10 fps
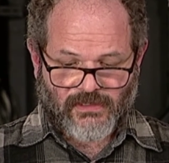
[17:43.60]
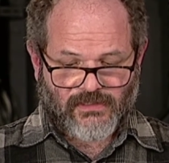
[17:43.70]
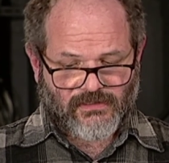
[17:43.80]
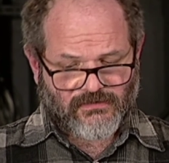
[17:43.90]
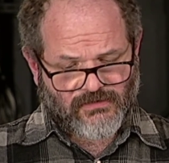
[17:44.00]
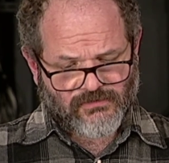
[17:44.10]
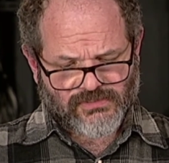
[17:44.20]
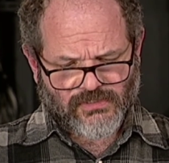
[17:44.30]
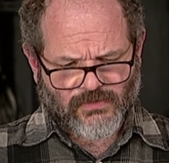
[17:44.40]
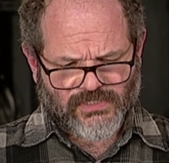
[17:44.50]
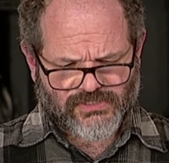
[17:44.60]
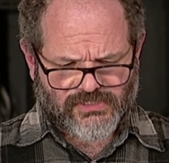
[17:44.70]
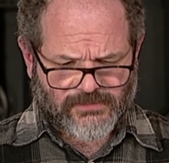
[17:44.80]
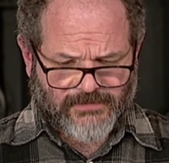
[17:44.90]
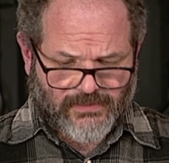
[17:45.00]
There are also
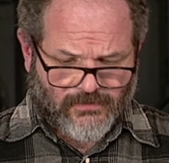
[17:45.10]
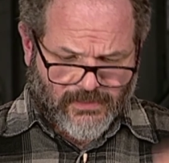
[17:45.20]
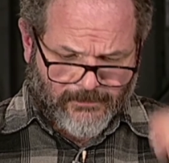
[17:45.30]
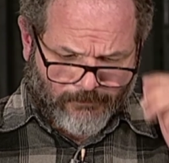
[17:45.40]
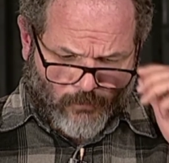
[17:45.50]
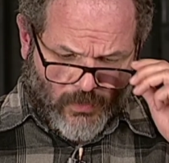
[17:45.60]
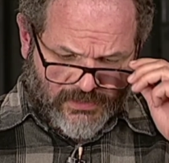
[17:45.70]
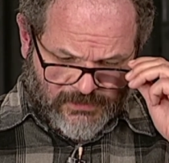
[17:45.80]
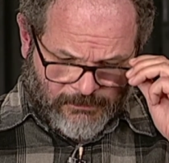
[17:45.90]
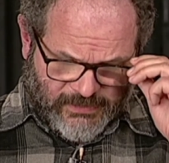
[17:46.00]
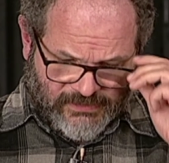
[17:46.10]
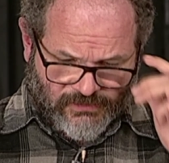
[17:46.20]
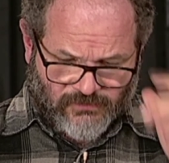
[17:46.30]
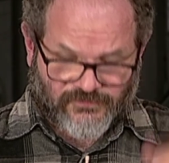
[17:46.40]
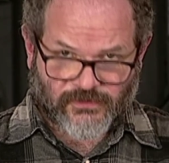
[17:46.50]
questions about one's
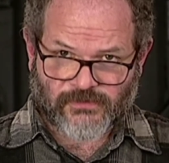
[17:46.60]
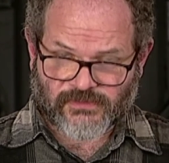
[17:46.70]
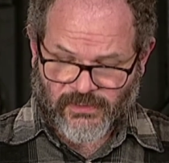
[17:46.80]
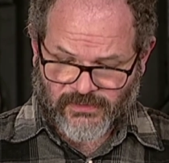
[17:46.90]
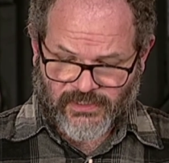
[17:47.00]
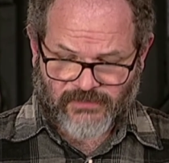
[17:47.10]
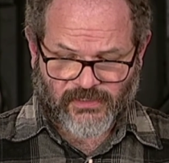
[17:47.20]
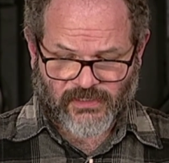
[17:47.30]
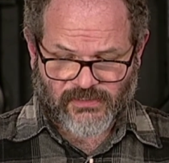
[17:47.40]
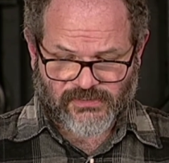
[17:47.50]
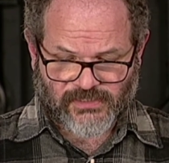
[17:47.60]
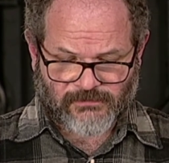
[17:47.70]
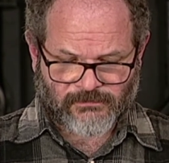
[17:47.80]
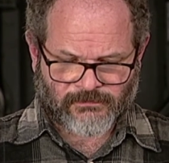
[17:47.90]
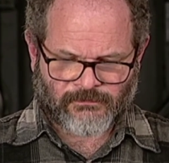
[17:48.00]
political views, aren't there? I asked
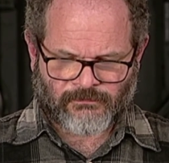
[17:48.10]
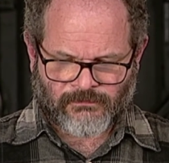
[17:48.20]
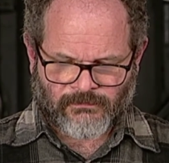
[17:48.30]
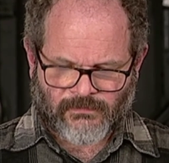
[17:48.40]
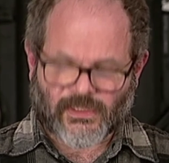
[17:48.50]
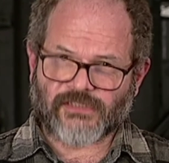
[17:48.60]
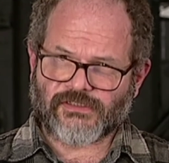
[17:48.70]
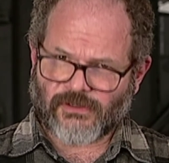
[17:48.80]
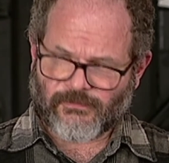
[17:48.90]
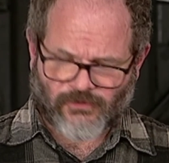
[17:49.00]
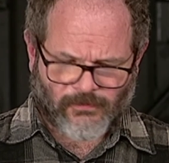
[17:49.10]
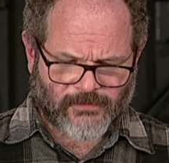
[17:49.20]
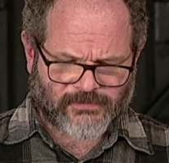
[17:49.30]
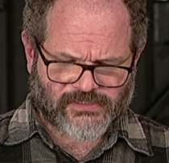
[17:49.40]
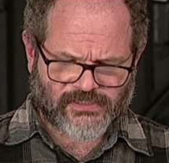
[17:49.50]
him. That's no
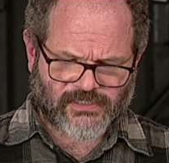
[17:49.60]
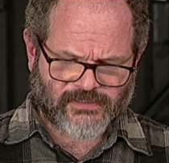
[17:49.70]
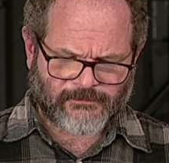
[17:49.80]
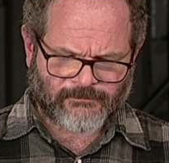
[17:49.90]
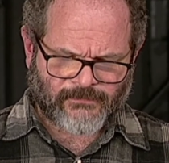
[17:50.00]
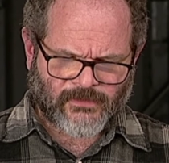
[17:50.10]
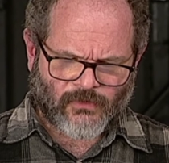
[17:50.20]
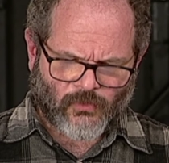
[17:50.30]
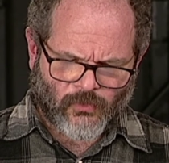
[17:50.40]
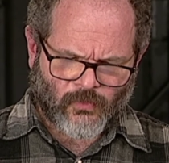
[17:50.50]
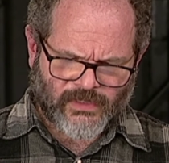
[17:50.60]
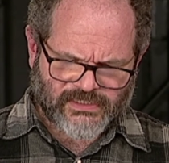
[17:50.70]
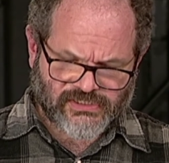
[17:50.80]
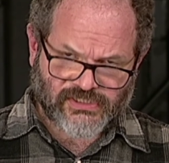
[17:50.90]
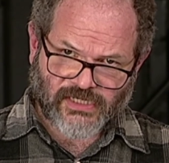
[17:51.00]
problem, he said.
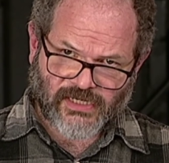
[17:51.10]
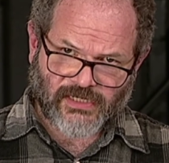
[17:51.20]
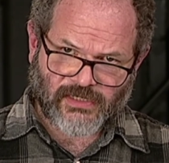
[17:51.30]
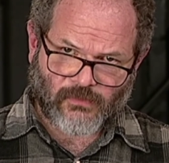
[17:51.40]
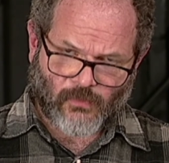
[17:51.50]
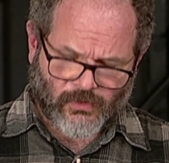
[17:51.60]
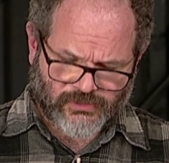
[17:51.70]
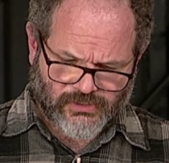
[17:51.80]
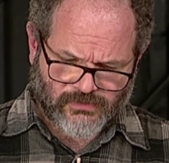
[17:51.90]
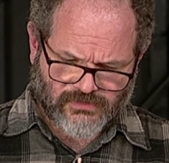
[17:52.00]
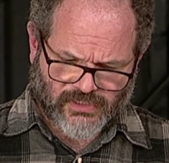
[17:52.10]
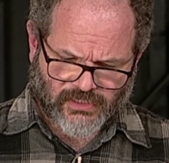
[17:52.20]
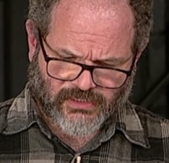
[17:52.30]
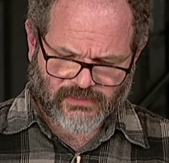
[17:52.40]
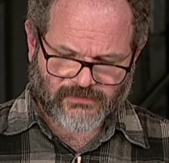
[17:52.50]
Always say what you
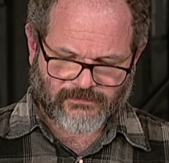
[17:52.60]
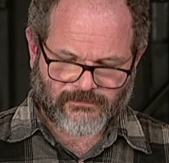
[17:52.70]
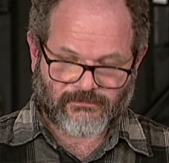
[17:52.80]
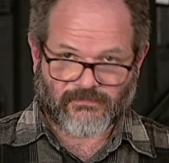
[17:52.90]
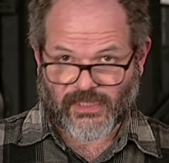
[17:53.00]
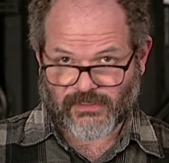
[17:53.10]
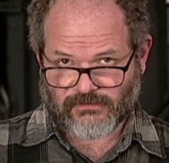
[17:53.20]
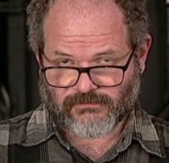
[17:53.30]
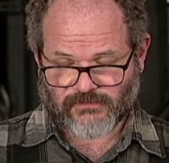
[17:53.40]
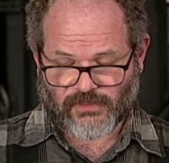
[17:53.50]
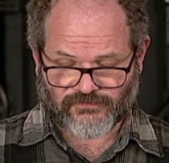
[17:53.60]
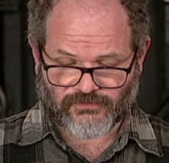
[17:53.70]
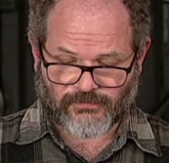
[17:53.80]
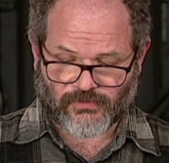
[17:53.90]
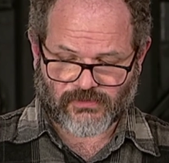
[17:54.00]
think. Then, after
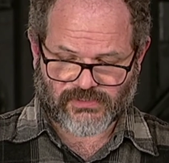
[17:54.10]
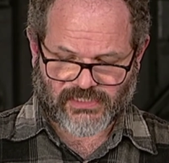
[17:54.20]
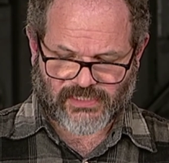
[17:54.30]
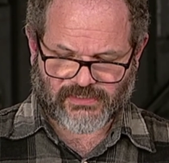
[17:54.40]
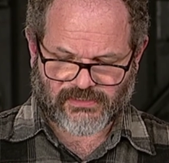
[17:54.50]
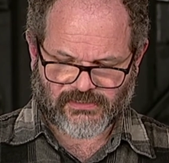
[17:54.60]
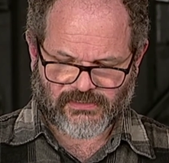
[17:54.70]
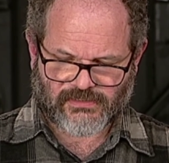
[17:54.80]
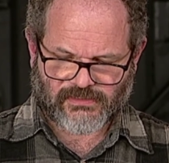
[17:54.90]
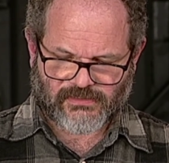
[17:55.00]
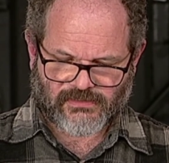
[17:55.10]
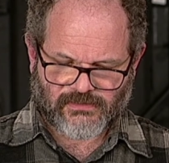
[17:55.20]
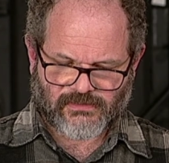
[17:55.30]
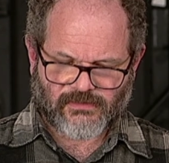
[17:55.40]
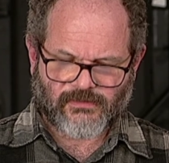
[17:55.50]
a pause, he added,
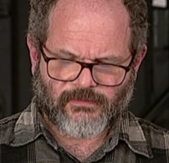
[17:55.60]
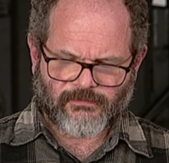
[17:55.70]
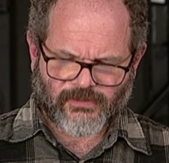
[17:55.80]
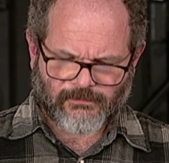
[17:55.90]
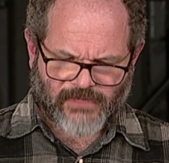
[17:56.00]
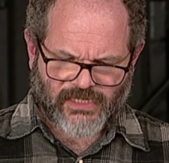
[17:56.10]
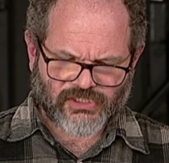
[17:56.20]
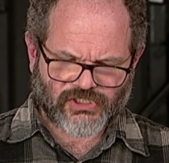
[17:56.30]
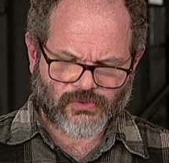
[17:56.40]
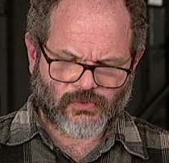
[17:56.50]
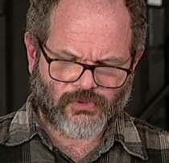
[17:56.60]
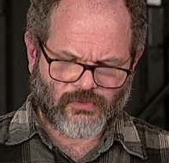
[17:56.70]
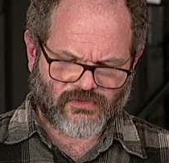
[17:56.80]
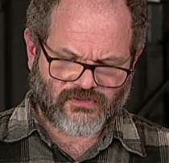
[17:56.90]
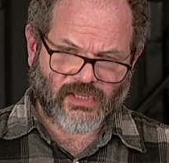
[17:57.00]
but make sure you
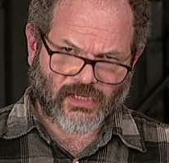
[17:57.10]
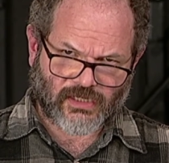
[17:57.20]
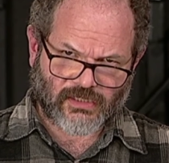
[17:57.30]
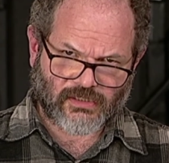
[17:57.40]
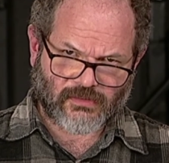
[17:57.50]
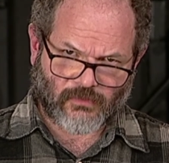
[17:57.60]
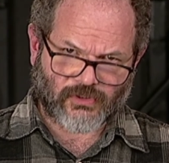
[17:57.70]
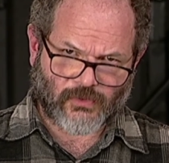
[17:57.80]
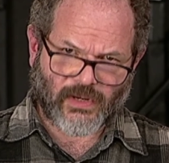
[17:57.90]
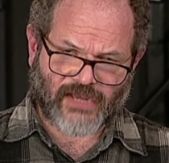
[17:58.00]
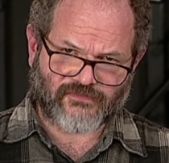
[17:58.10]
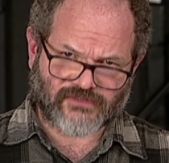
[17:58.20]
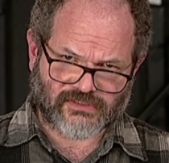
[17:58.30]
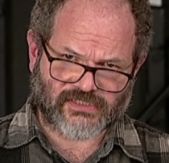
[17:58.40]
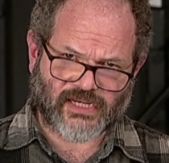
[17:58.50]
think what you have
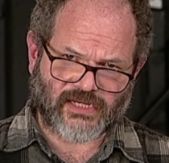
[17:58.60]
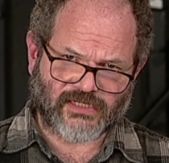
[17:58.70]
to say.